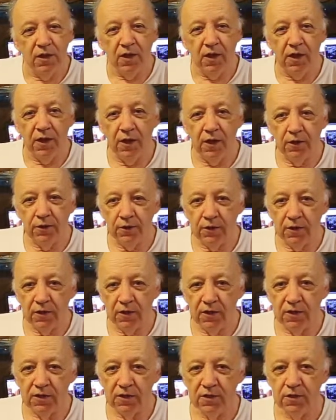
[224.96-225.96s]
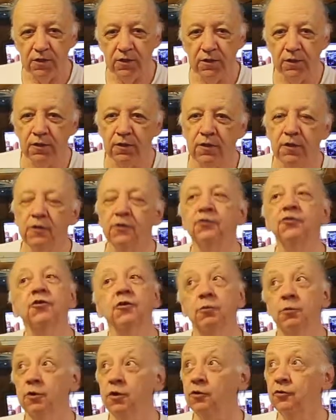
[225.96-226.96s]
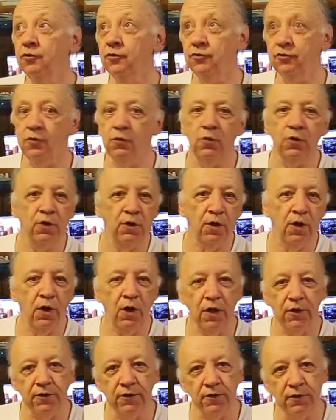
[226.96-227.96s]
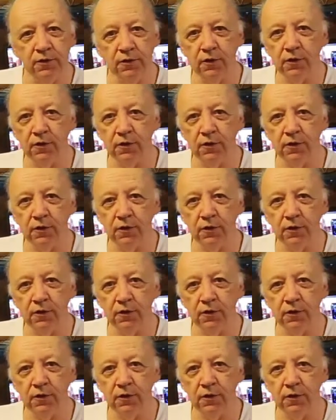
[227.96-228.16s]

And let's see what else is going on.